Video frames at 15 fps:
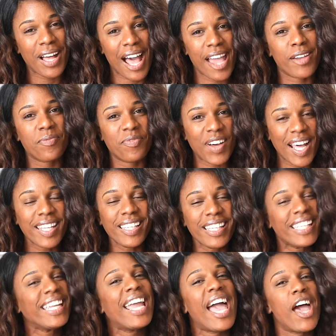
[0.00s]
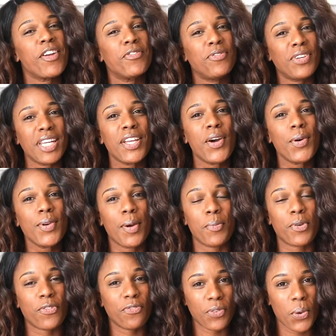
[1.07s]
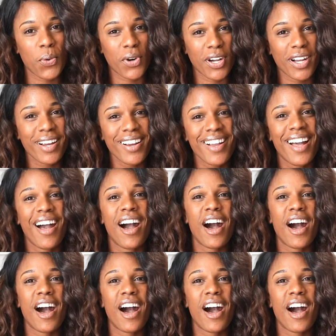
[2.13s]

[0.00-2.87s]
I am finally at video number 4